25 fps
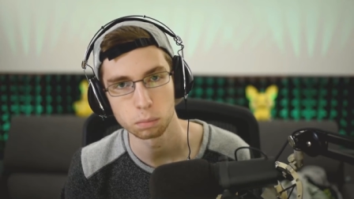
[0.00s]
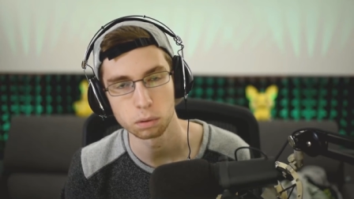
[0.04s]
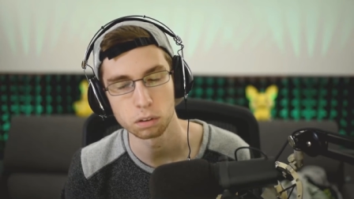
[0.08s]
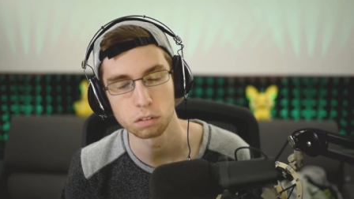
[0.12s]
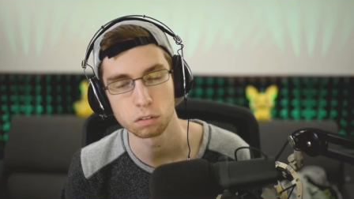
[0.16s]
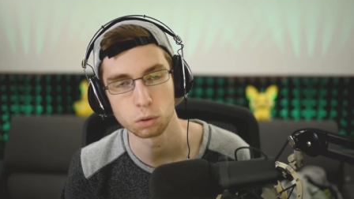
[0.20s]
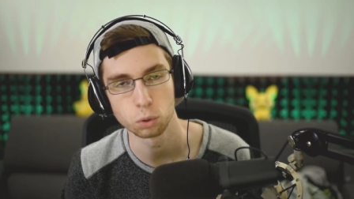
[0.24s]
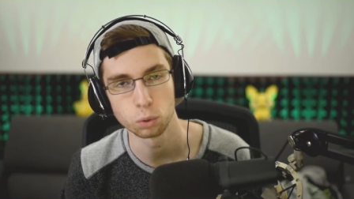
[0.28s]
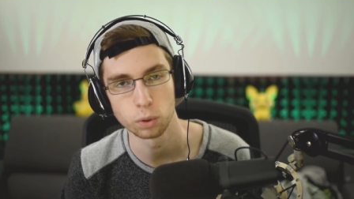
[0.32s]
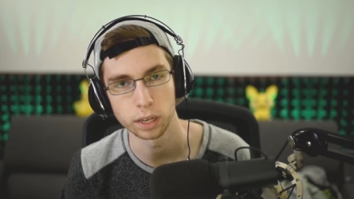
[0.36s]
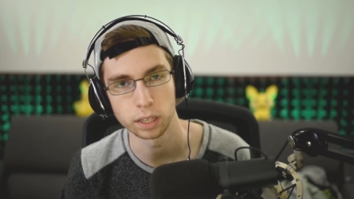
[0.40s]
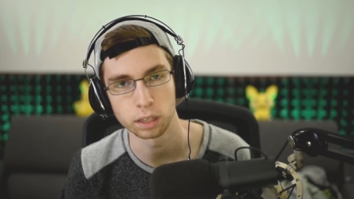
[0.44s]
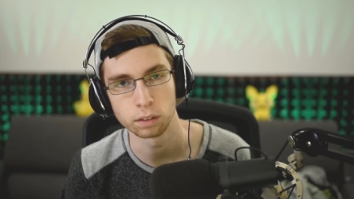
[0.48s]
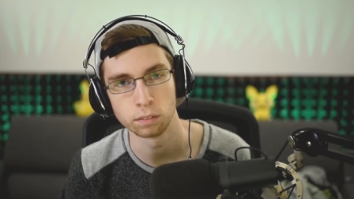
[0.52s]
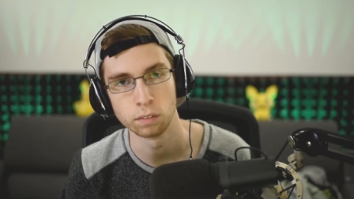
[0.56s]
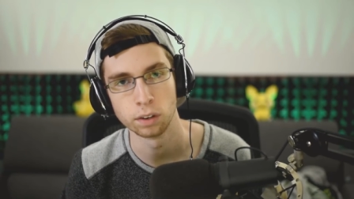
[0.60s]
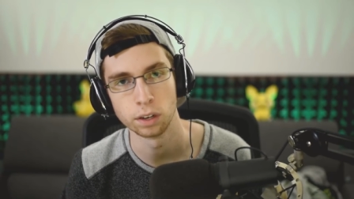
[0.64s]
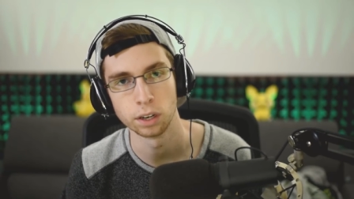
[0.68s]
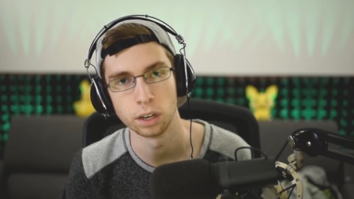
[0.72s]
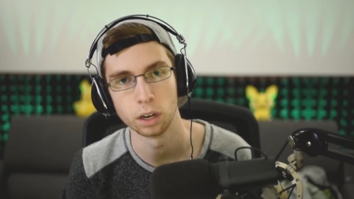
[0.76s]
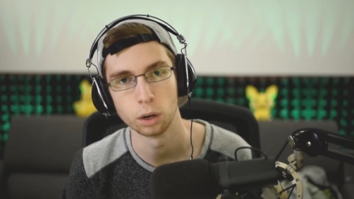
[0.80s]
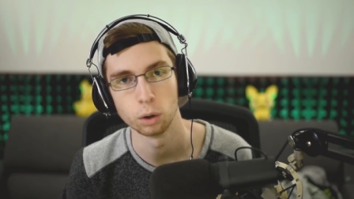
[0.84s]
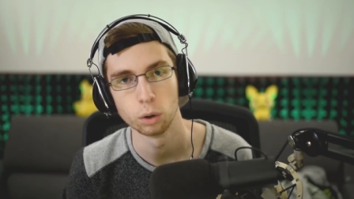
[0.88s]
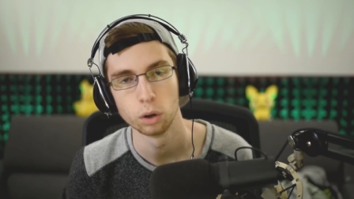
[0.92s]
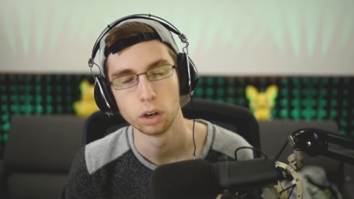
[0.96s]
Please do like the
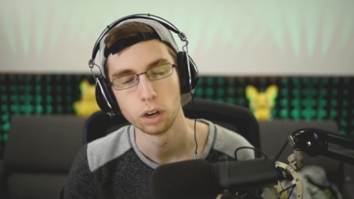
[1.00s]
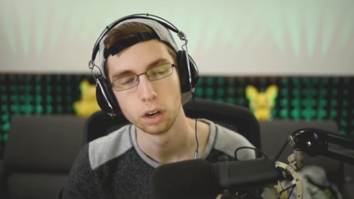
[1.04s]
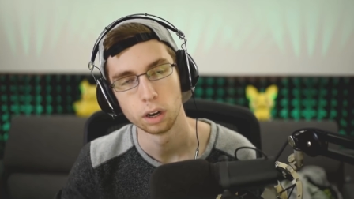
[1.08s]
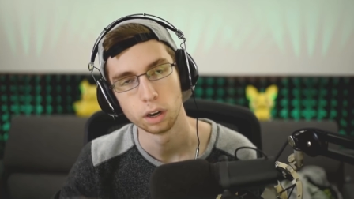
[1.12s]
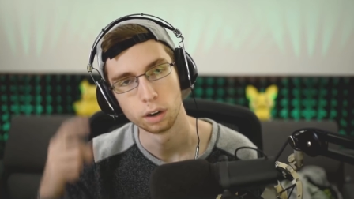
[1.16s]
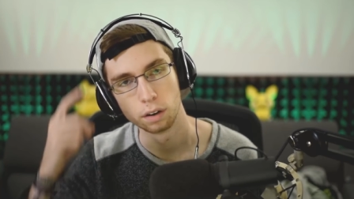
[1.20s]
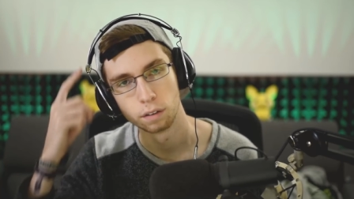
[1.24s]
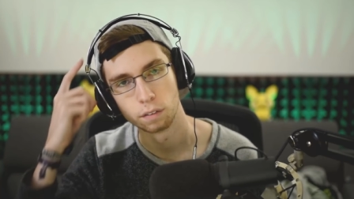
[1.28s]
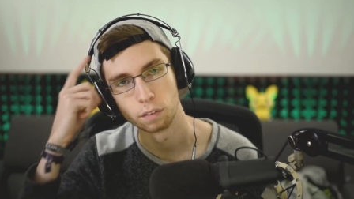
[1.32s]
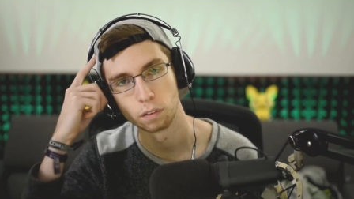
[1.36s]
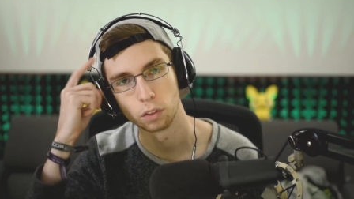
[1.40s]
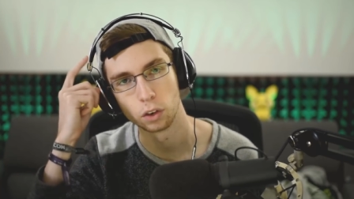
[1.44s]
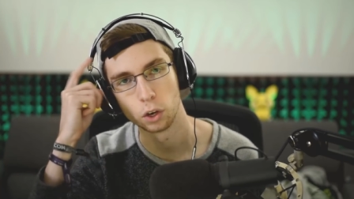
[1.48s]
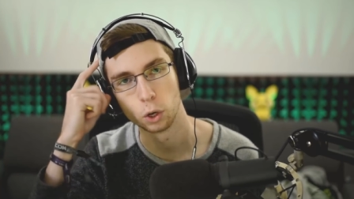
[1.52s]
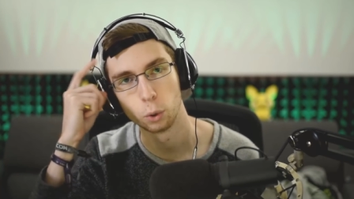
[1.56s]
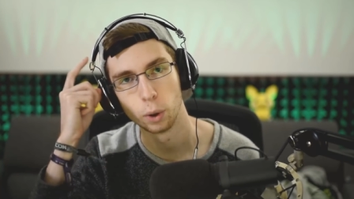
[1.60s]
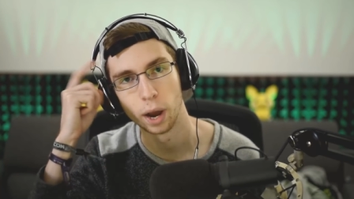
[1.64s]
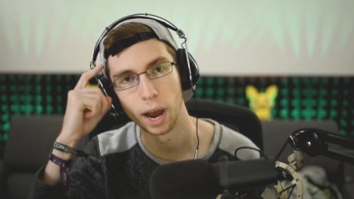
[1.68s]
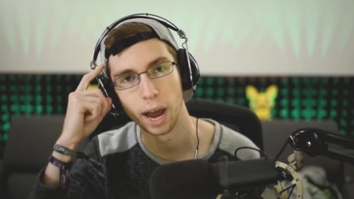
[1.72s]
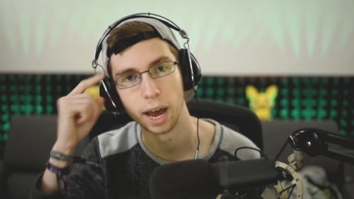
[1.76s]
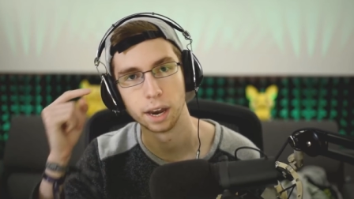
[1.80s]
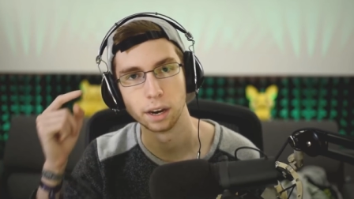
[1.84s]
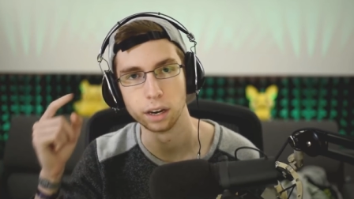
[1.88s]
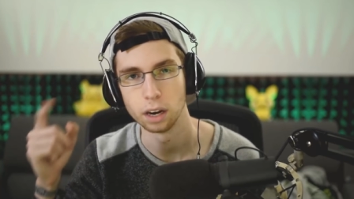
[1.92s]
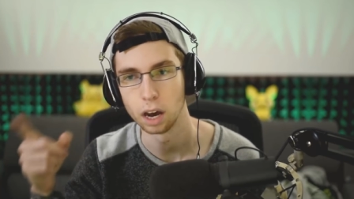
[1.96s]
video for the new
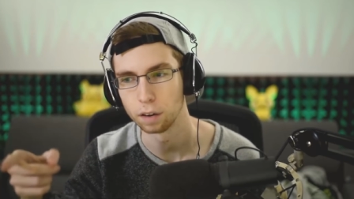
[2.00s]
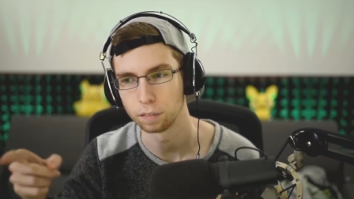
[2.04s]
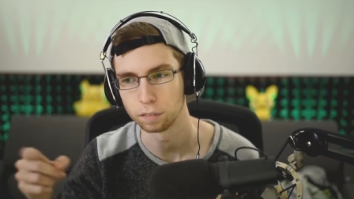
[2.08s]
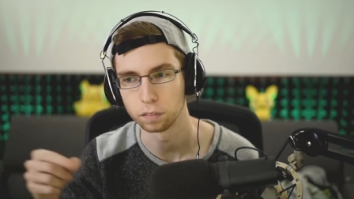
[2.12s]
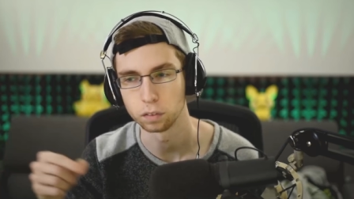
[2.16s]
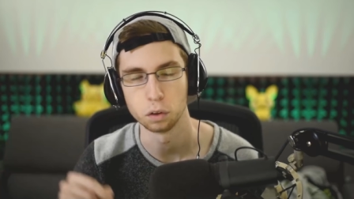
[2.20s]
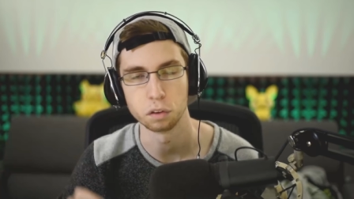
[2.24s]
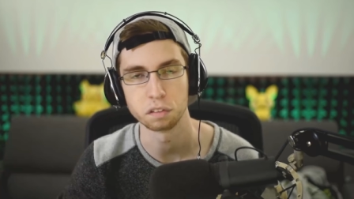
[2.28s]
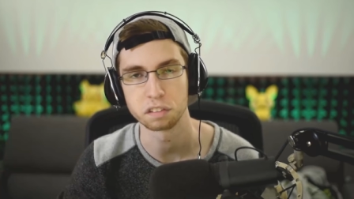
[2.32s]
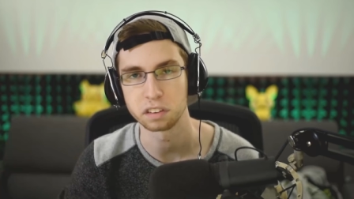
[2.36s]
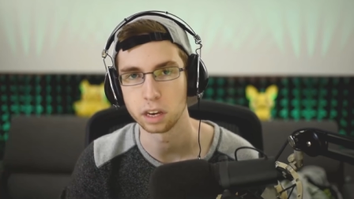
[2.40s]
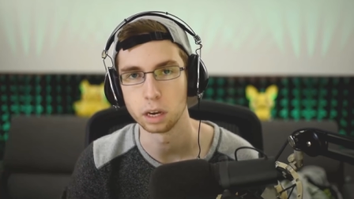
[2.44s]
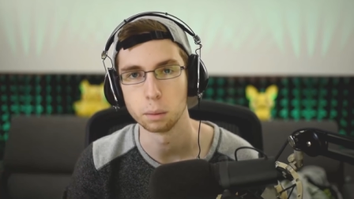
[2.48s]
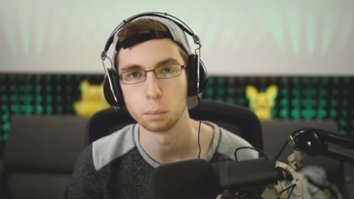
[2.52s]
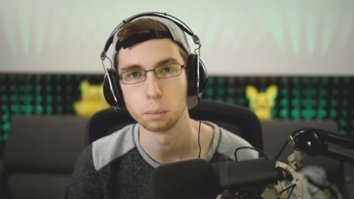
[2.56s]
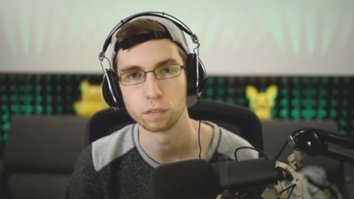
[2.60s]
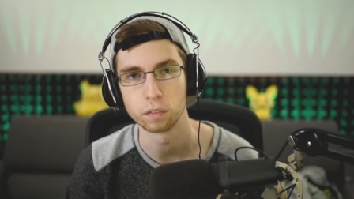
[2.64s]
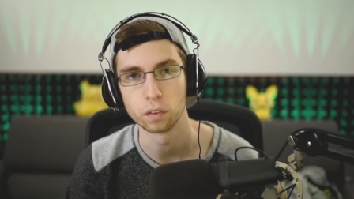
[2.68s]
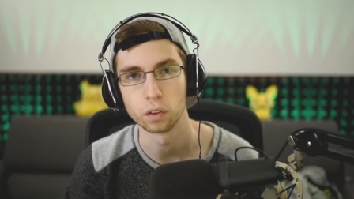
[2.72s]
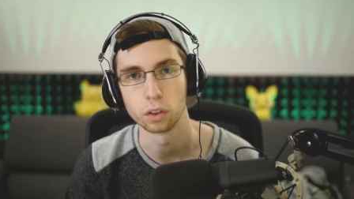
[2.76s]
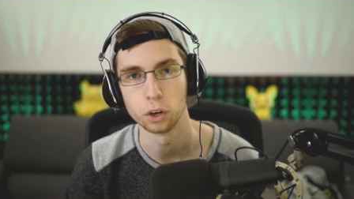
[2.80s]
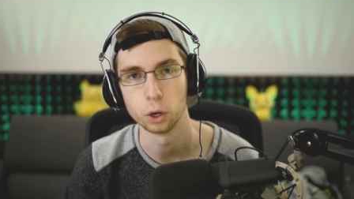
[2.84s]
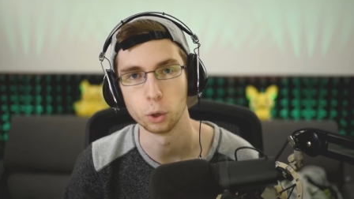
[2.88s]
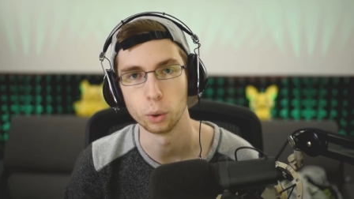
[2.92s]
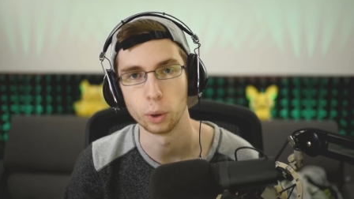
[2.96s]
hat, not for this game, but
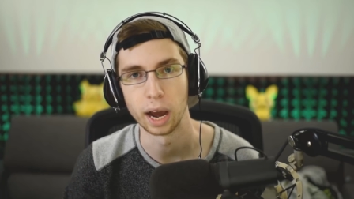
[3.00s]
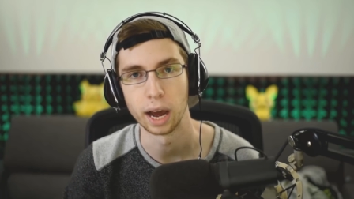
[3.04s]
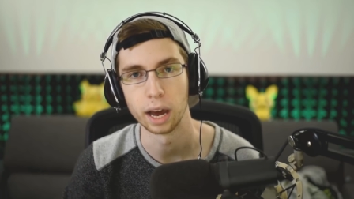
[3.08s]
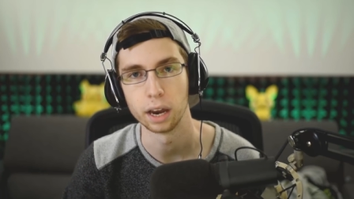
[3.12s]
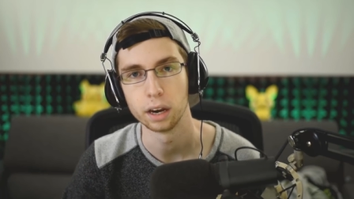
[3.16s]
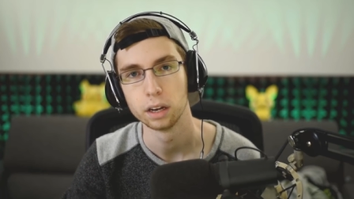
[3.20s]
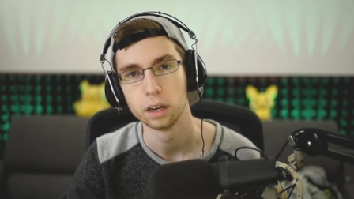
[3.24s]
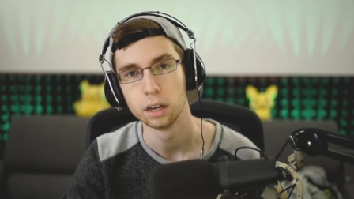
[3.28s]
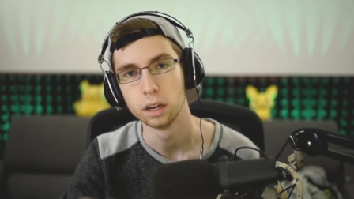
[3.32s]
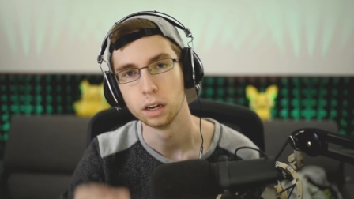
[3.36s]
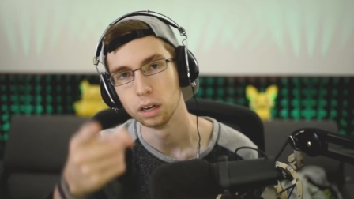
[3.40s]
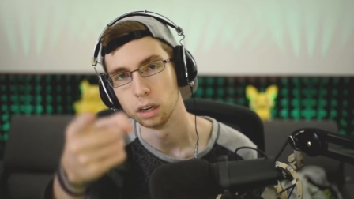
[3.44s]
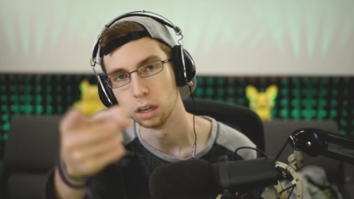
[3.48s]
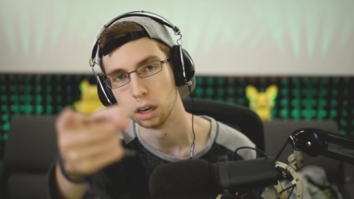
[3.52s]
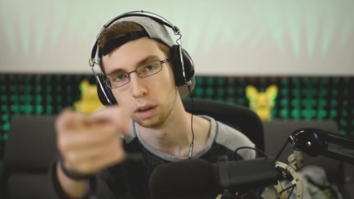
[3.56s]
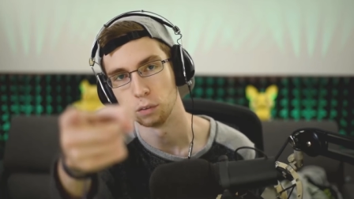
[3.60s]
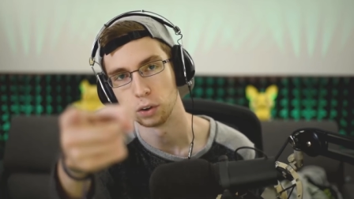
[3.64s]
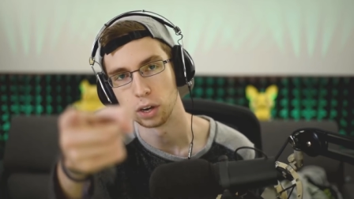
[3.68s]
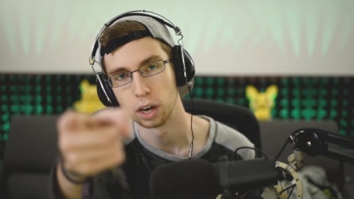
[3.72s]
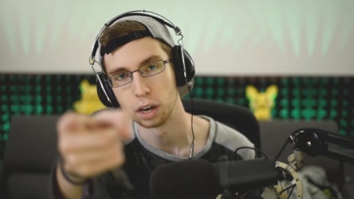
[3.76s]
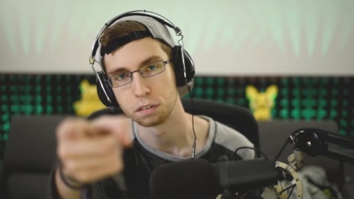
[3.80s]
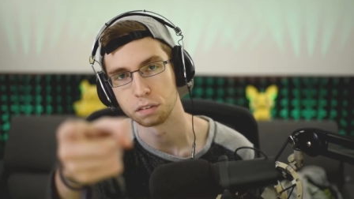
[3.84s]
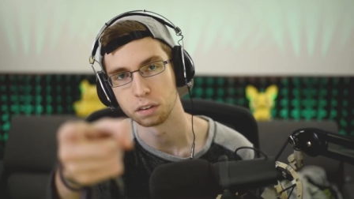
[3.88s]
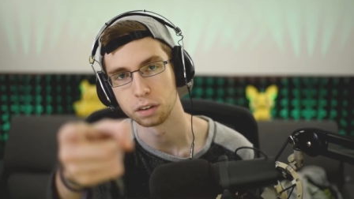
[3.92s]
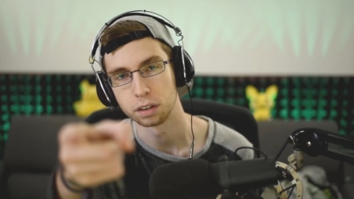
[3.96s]
for the new hat. Love
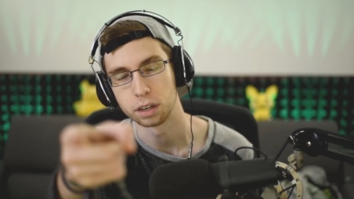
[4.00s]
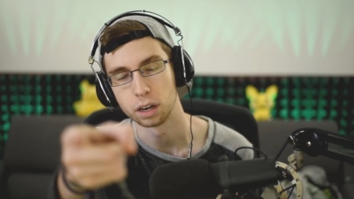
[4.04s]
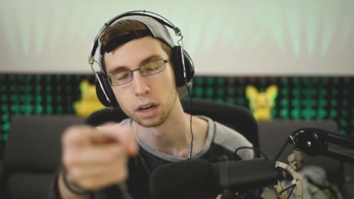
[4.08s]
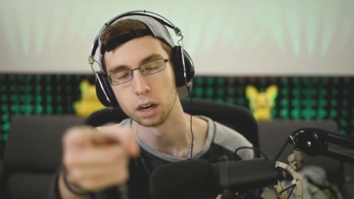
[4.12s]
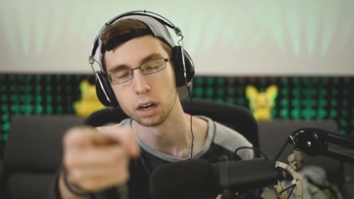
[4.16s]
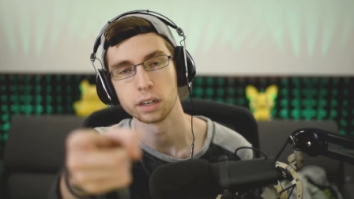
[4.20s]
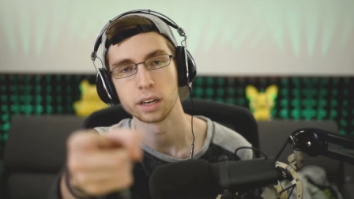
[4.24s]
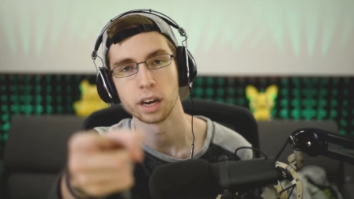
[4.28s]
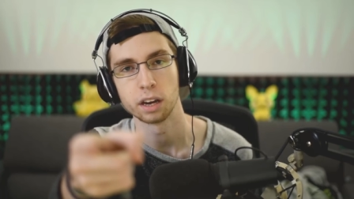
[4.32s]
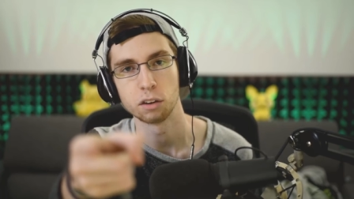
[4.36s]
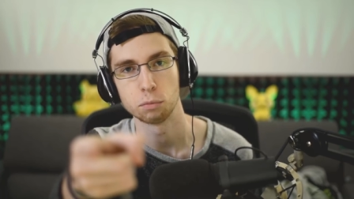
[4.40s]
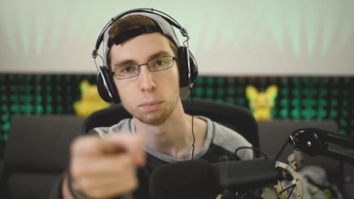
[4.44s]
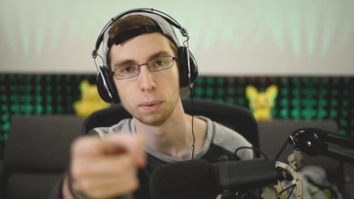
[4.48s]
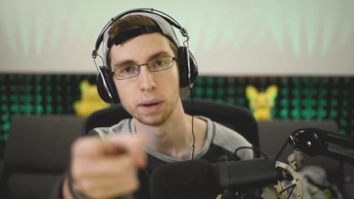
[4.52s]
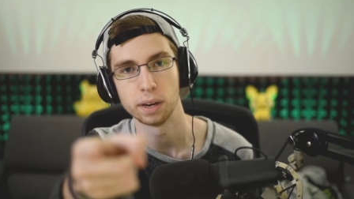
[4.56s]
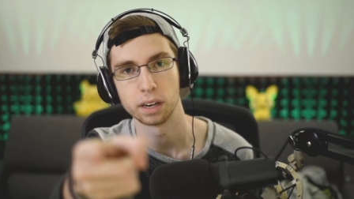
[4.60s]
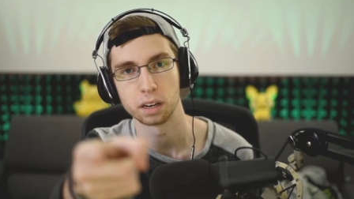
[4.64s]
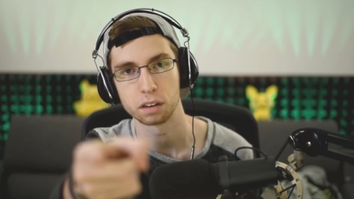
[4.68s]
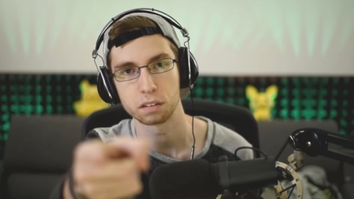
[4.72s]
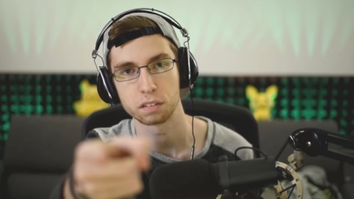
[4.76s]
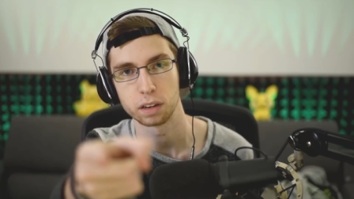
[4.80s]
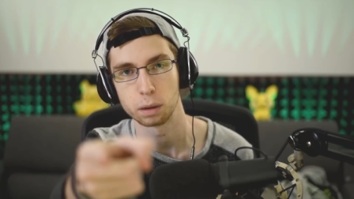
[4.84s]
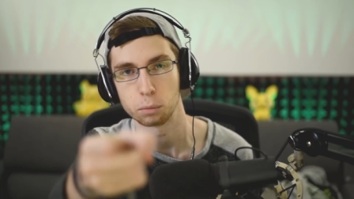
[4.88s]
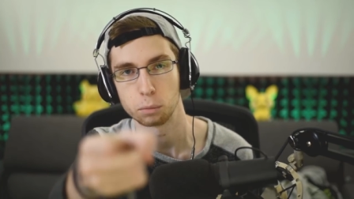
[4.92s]
you guys. Take care. Catch you back next time.